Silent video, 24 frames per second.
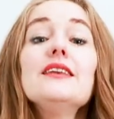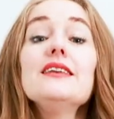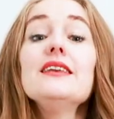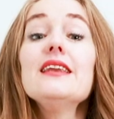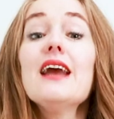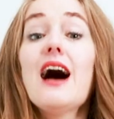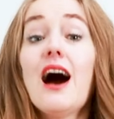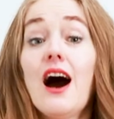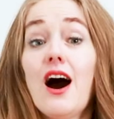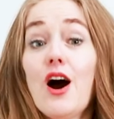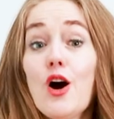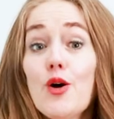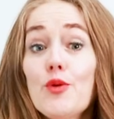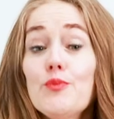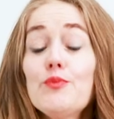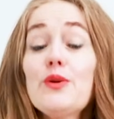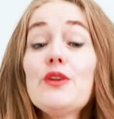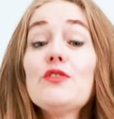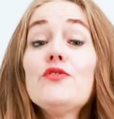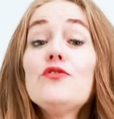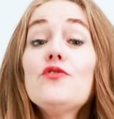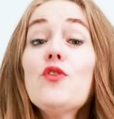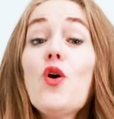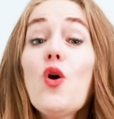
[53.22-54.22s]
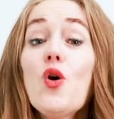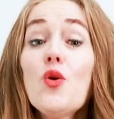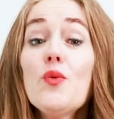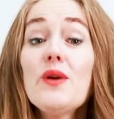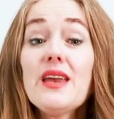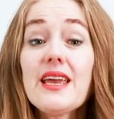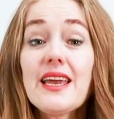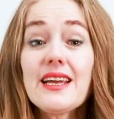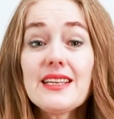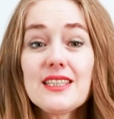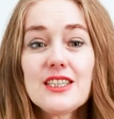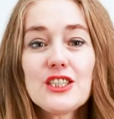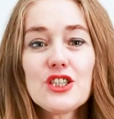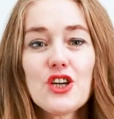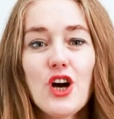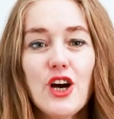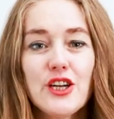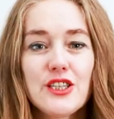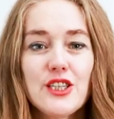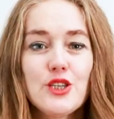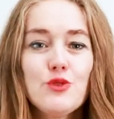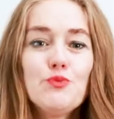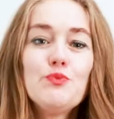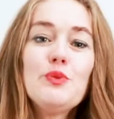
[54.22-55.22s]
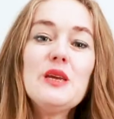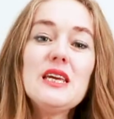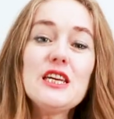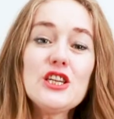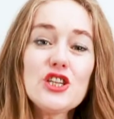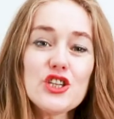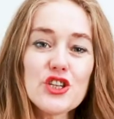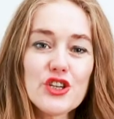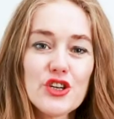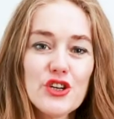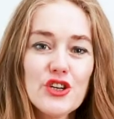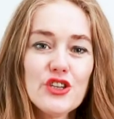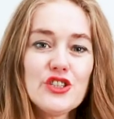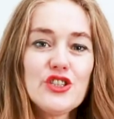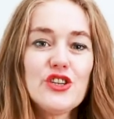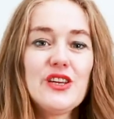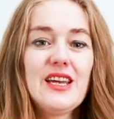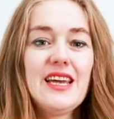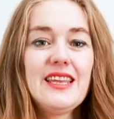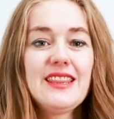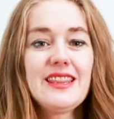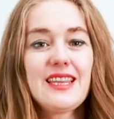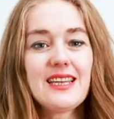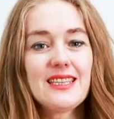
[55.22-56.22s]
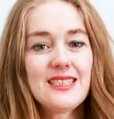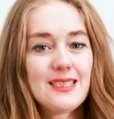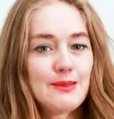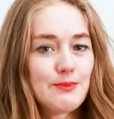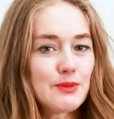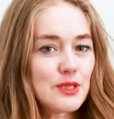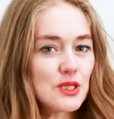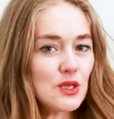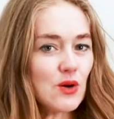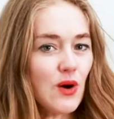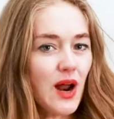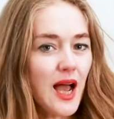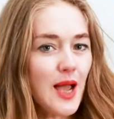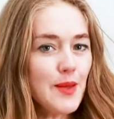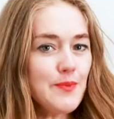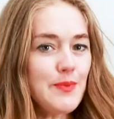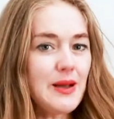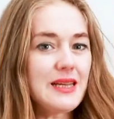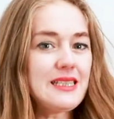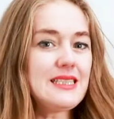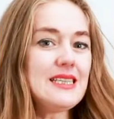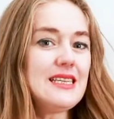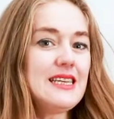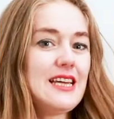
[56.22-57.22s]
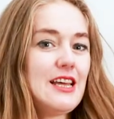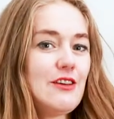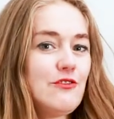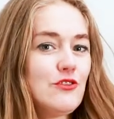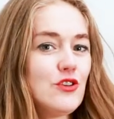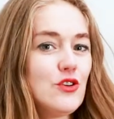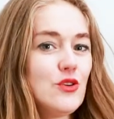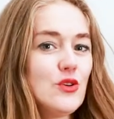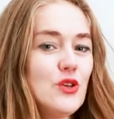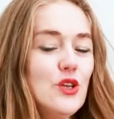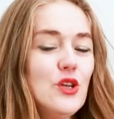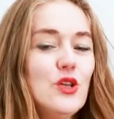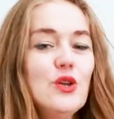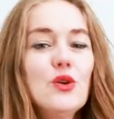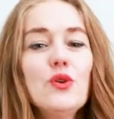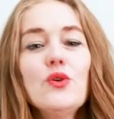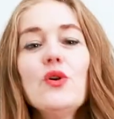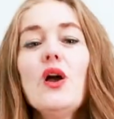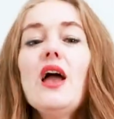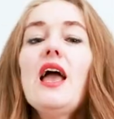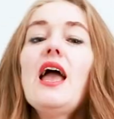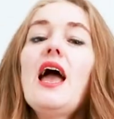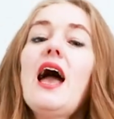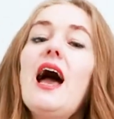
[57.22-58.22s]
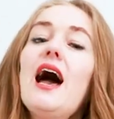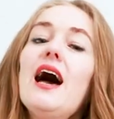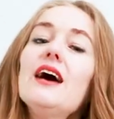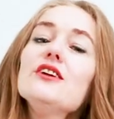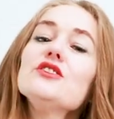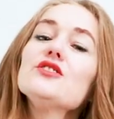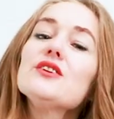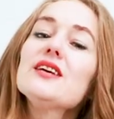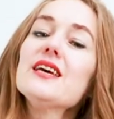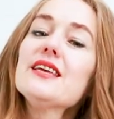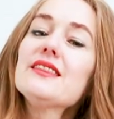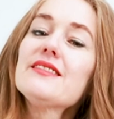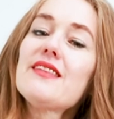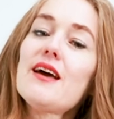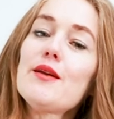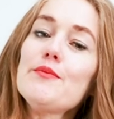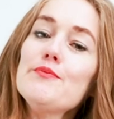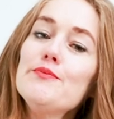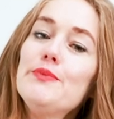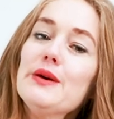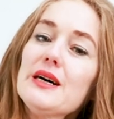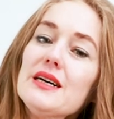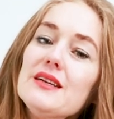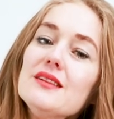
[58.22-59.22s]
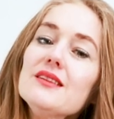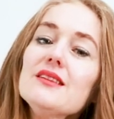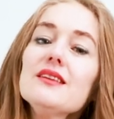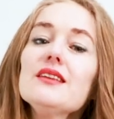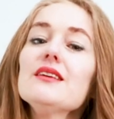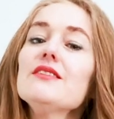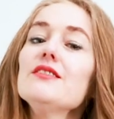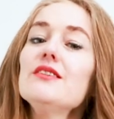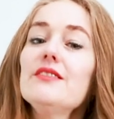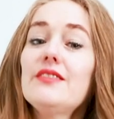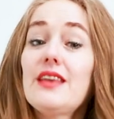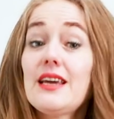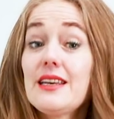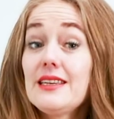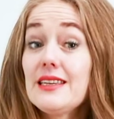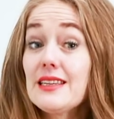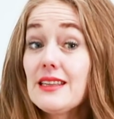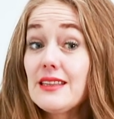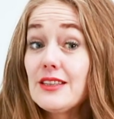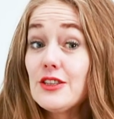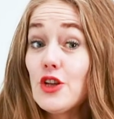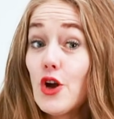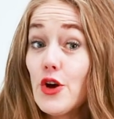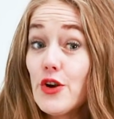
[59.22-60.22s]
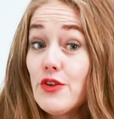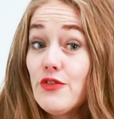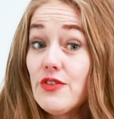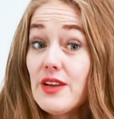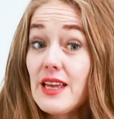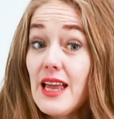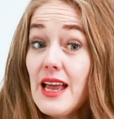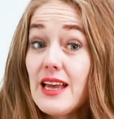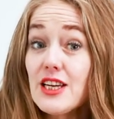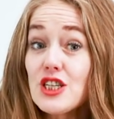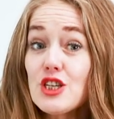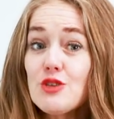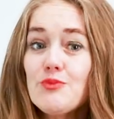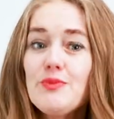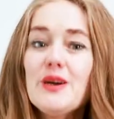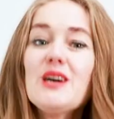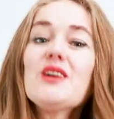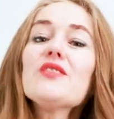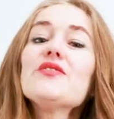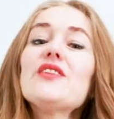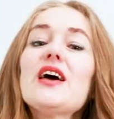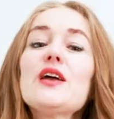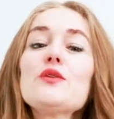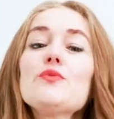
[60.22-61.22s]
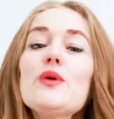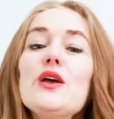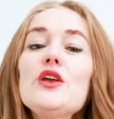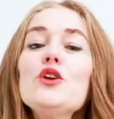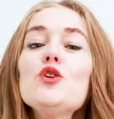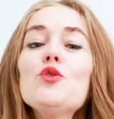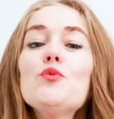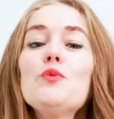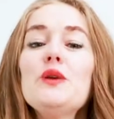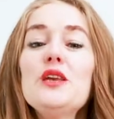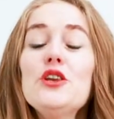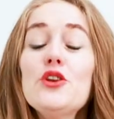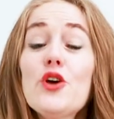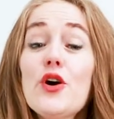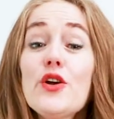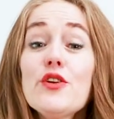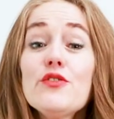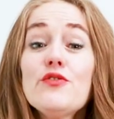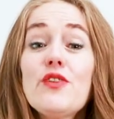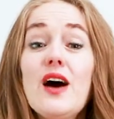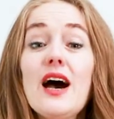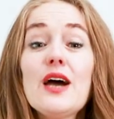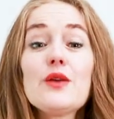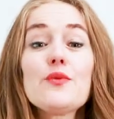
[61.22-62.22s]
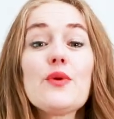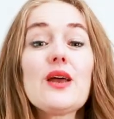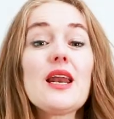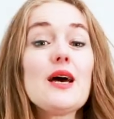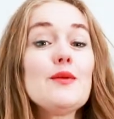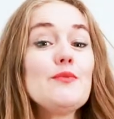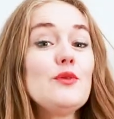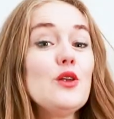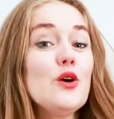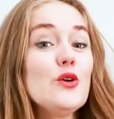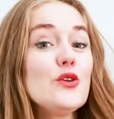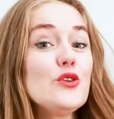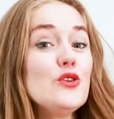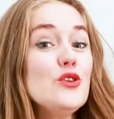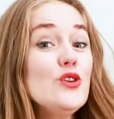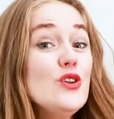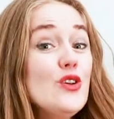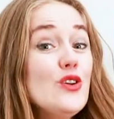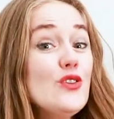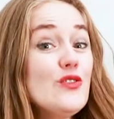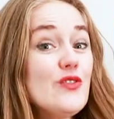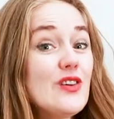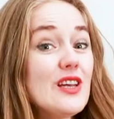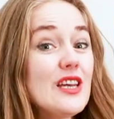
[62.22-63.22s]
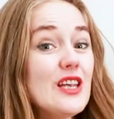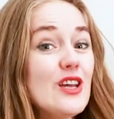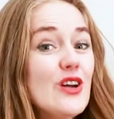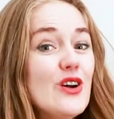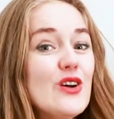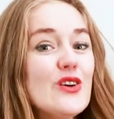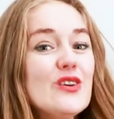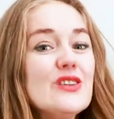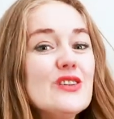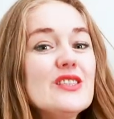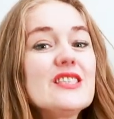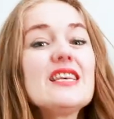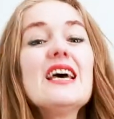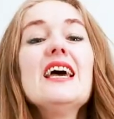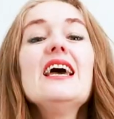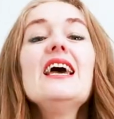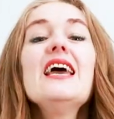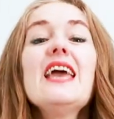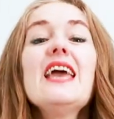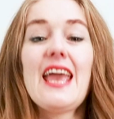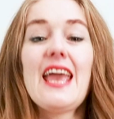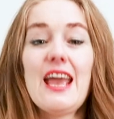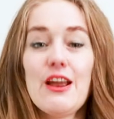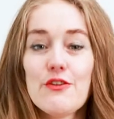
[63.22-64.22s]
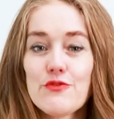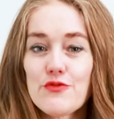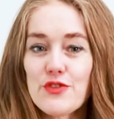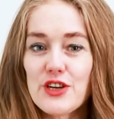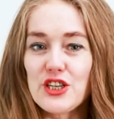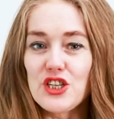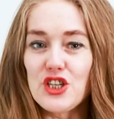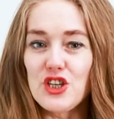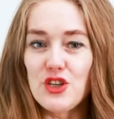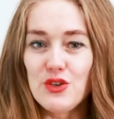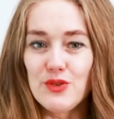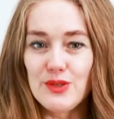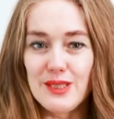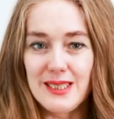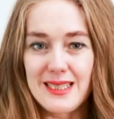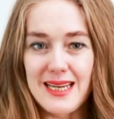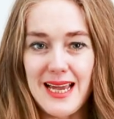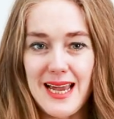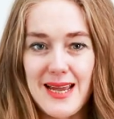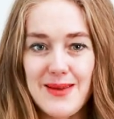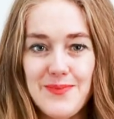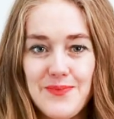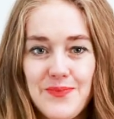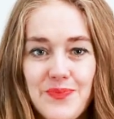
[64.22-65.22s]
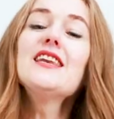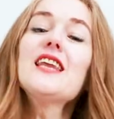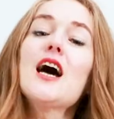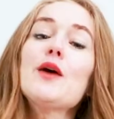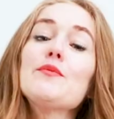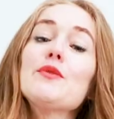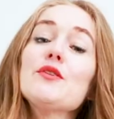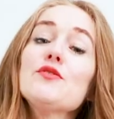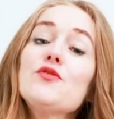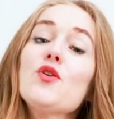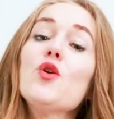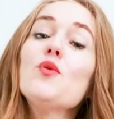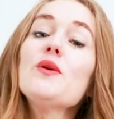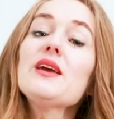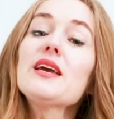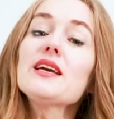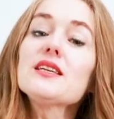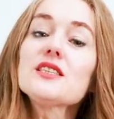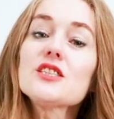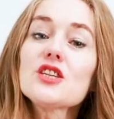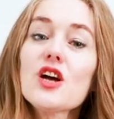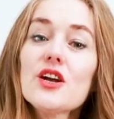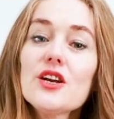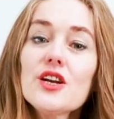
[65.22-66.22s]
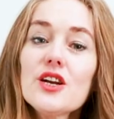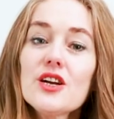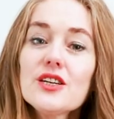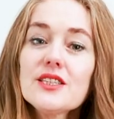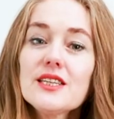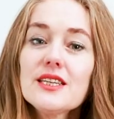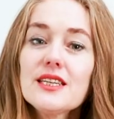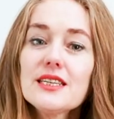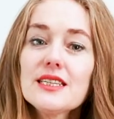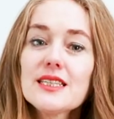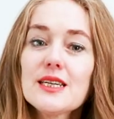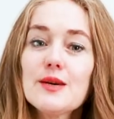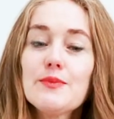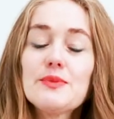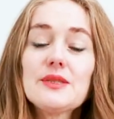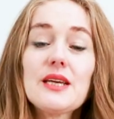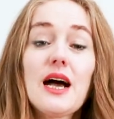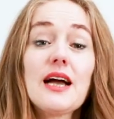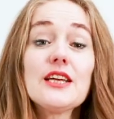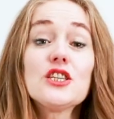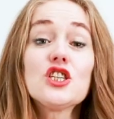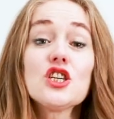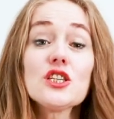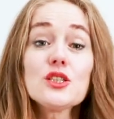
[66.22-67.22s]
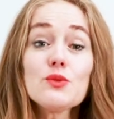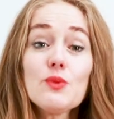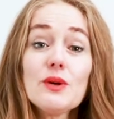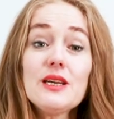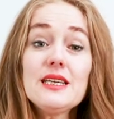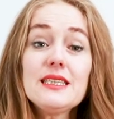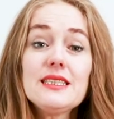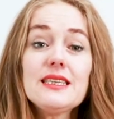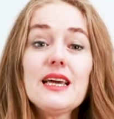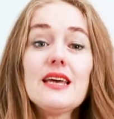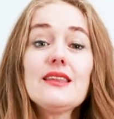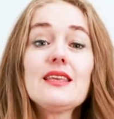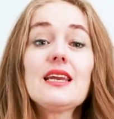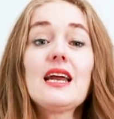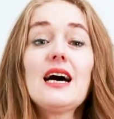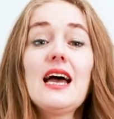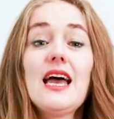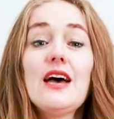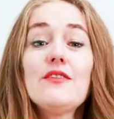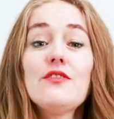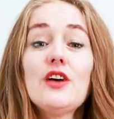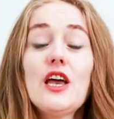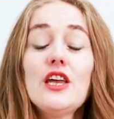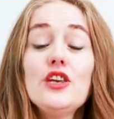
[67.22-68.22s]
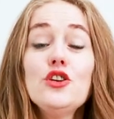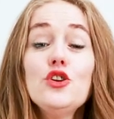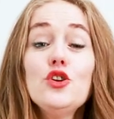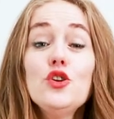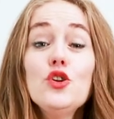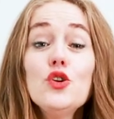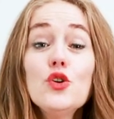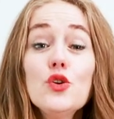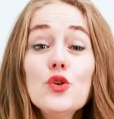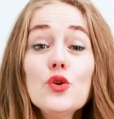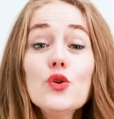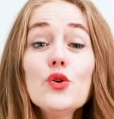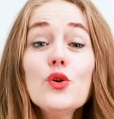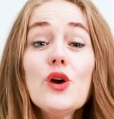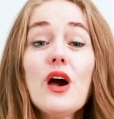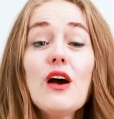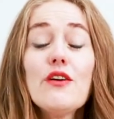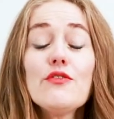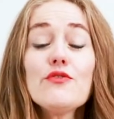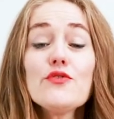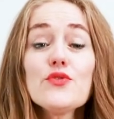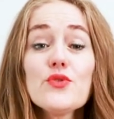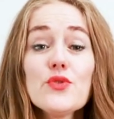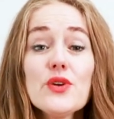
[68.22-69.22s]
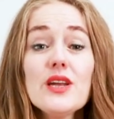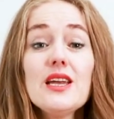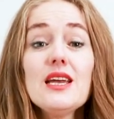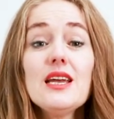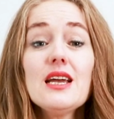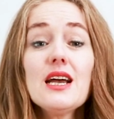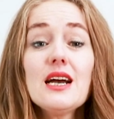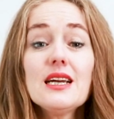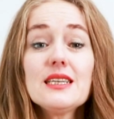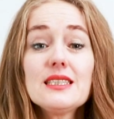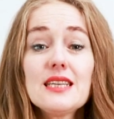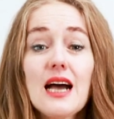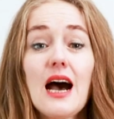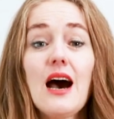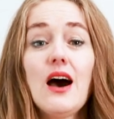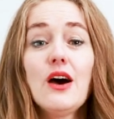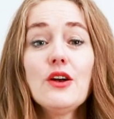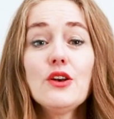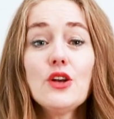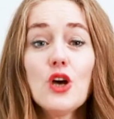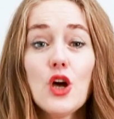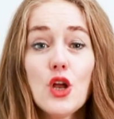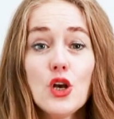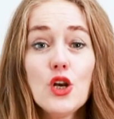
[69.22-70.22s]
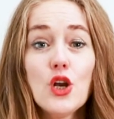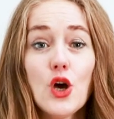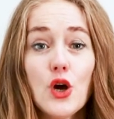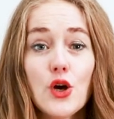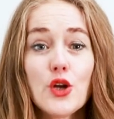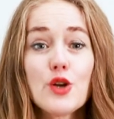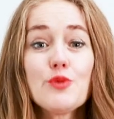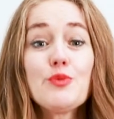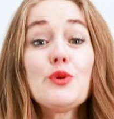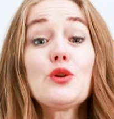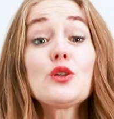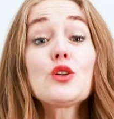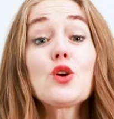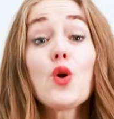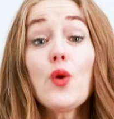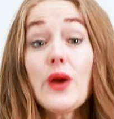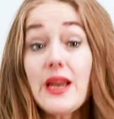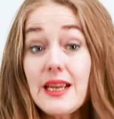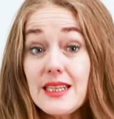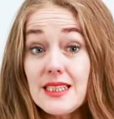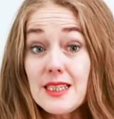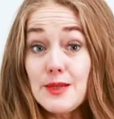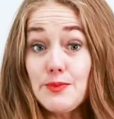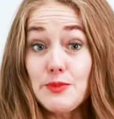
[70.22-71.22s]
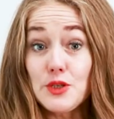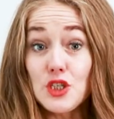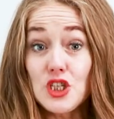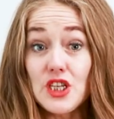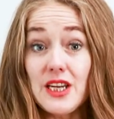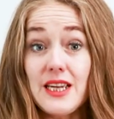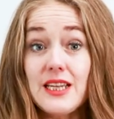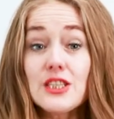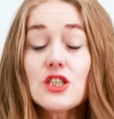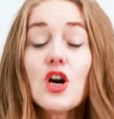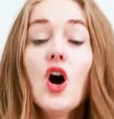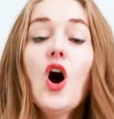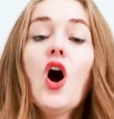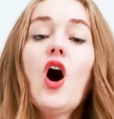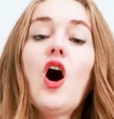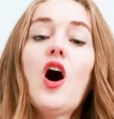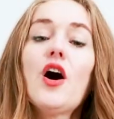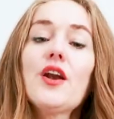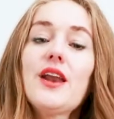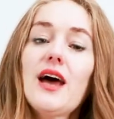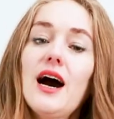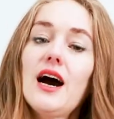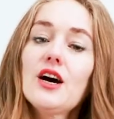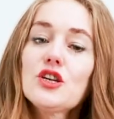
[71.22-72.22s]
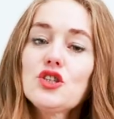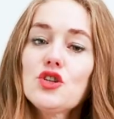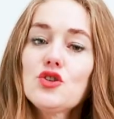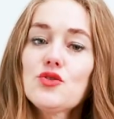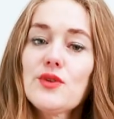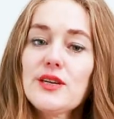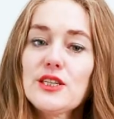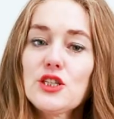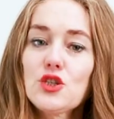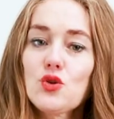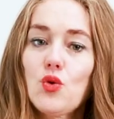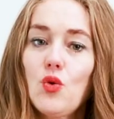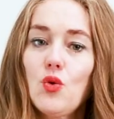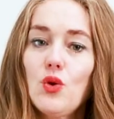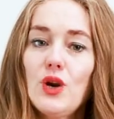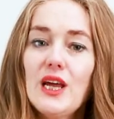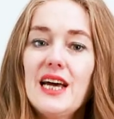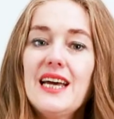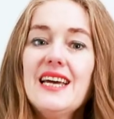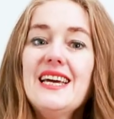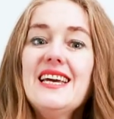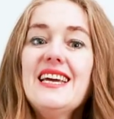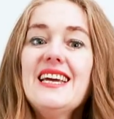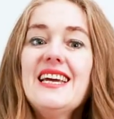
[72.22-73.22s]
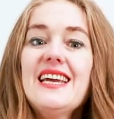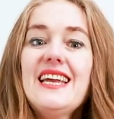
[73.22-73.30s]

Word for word: Now, before we get started, be sure to hit that subscribe button if you're new and to hit that bell, that little notification bell. That way you'll be notified when I upload new videos every Tuesday. Now, before we get started onto the tips, I just want to say that I have a new free downloadable quick tip sheet on how to dress taller